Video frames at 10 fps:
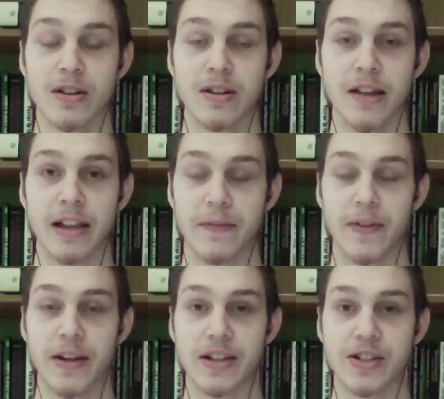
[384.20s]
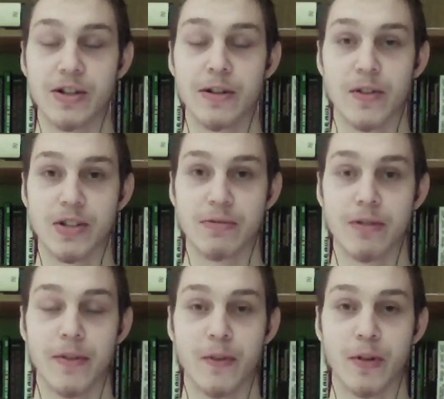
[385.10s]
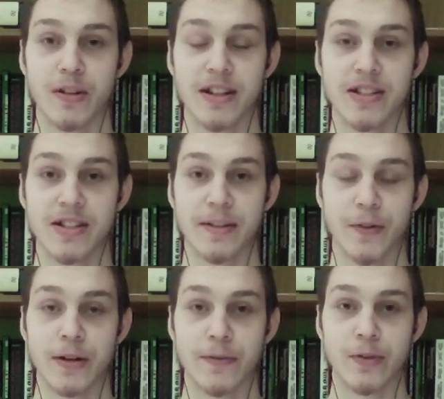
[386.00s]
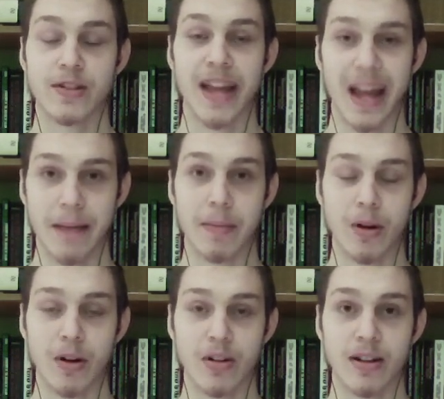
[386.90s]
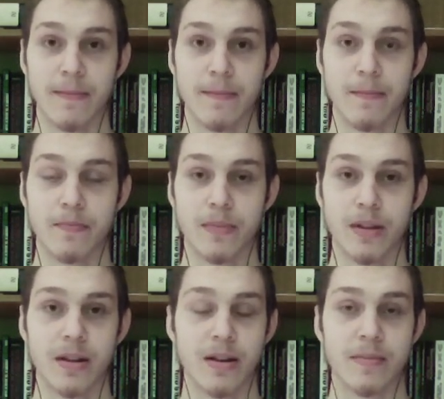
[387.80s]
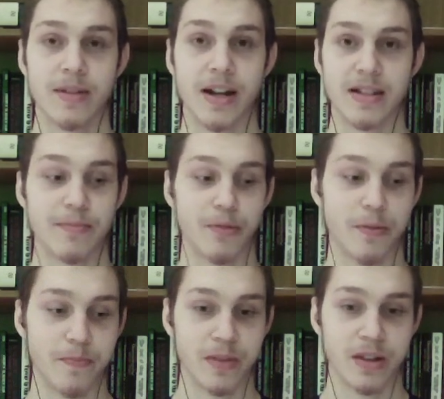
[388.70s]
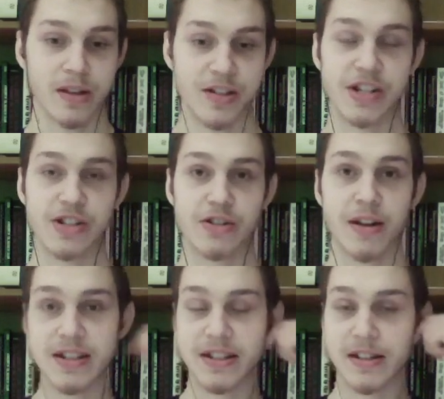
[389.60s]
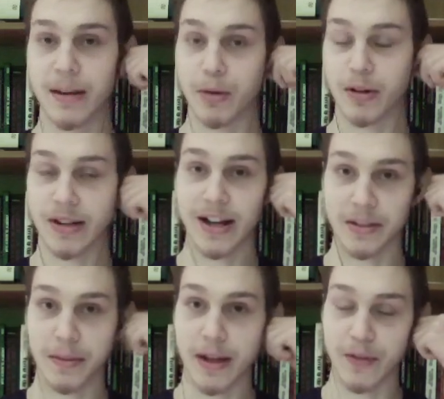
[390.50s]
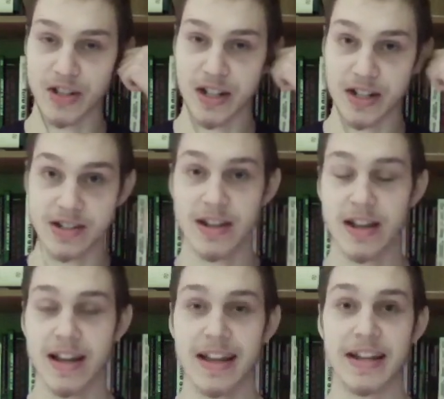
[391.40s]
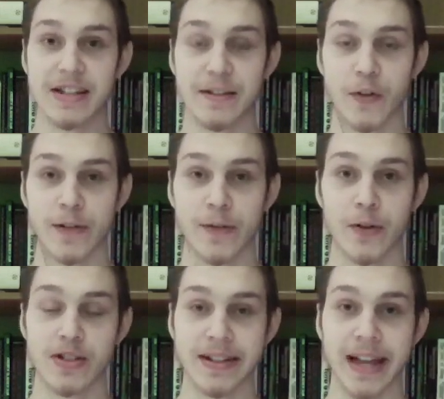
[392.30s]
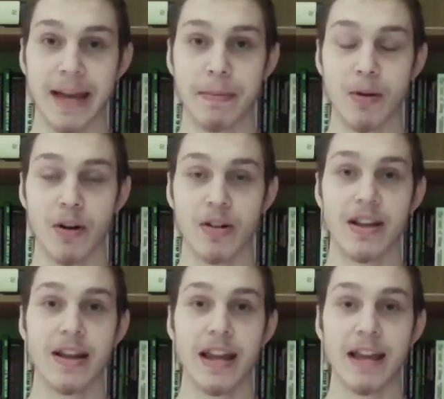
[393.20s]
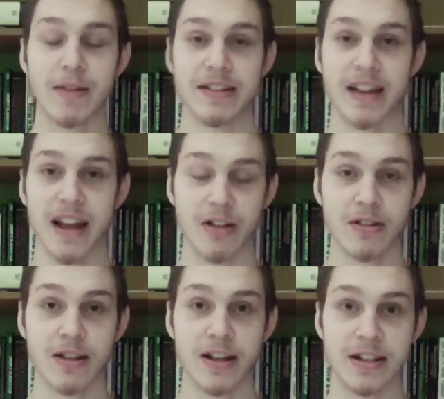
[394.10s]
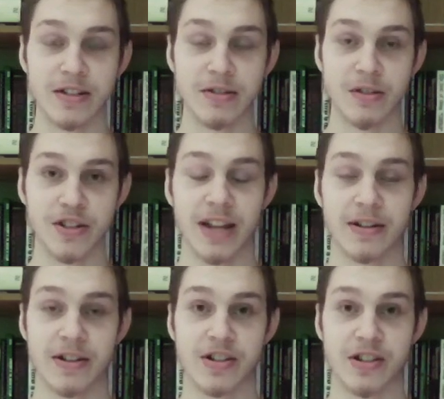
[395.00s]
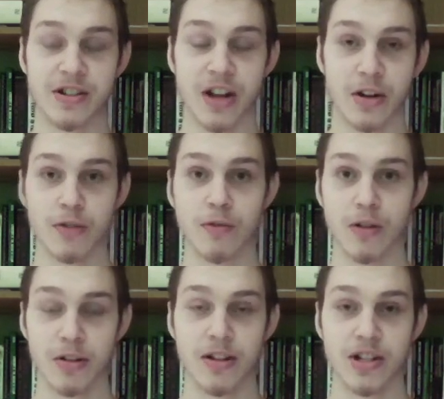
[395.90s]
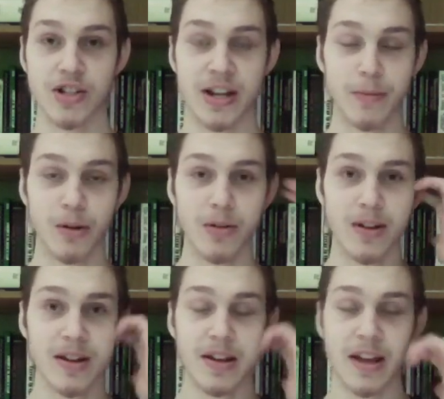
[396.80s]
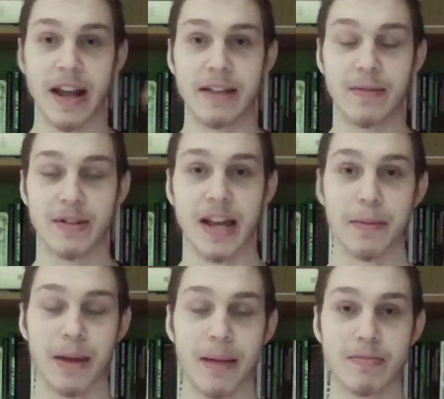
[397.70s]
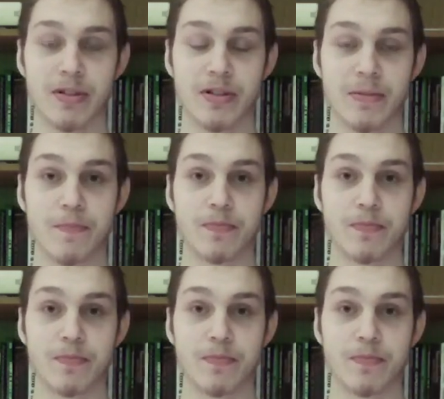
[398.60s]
And Leviticus 2, verse 12 to 14 says the firstfruits can't be burned. It's that simple. Jesus Christ did not burn in hell to pay for sins. He is the first fruits and they can't be burned. He went down into the chain this, this underworld, this chamber, and he went to Abraham's bosom